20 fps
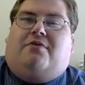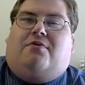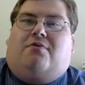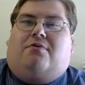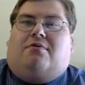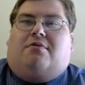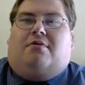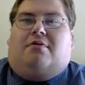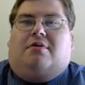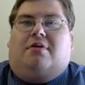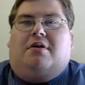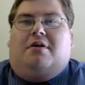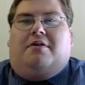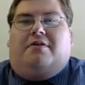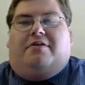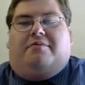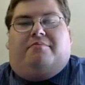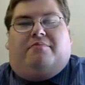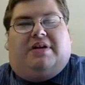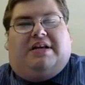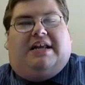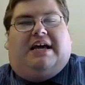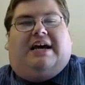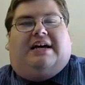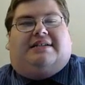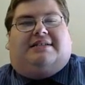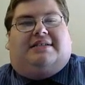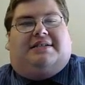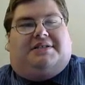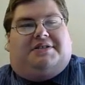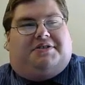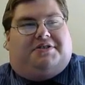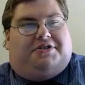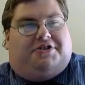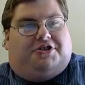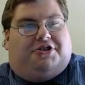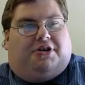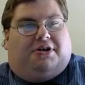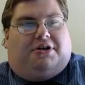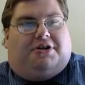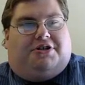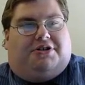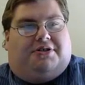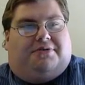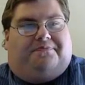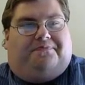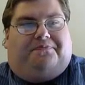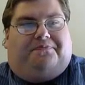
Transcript: or the Manassas Junction.